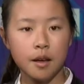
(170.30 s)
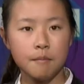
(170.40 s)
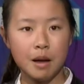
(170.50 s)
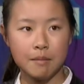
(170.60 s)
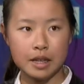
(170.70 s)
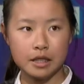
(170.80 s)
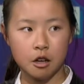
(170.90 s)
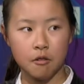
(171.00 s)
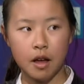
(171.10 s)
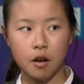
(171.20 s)
by
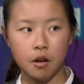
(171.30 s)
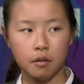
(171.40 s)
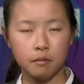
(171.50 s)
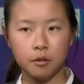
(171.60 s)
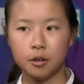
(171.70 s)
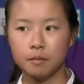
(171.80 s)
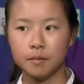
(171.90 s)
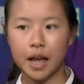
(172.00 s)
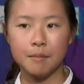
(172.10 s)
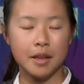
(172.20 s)
myself at home.
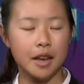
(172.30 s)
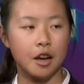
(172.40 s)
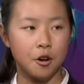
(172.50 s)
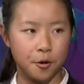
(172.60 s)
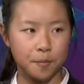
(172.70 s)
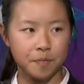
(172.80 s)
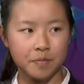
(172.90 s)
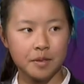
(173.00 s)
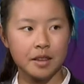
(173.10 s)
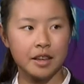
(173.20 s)
I made it at home.
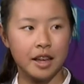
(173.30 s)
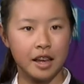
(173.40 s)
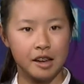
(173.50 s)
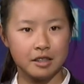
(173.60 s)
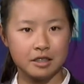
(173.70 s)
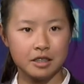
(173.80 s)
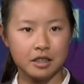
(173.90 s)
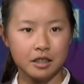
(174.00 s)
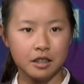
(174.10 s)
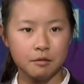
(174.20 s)
And
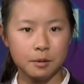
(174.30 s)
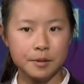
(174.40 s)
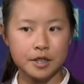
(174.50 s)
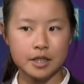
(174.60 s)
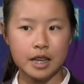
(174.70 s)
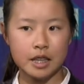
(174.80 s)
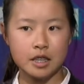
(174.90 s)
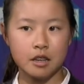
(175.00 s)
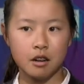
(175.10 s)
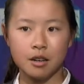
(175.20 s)
we just
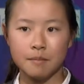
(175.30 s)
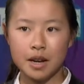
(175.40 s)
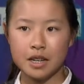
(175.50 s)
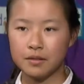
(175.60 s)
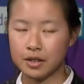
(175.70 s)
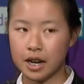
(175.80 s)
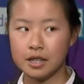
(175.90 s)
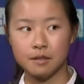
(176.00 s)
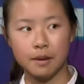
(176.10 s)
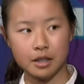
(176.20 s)
tested it on many different
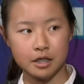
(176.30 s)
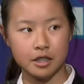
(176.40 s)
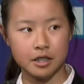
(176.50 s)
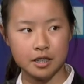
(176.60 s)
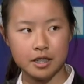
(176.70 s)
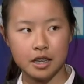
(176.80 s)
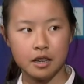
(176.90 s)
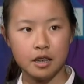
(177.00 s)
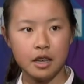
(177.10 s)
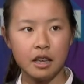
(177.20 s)
kinds of bacteria to
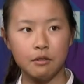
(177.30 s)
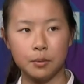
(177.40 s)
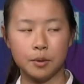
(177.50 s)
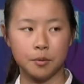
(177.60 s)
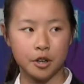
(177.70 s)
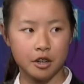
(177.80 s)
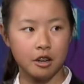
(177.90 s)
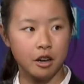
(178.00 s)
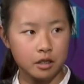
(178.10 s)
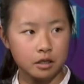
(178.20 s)
see if it would work or
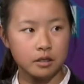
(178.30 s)
not.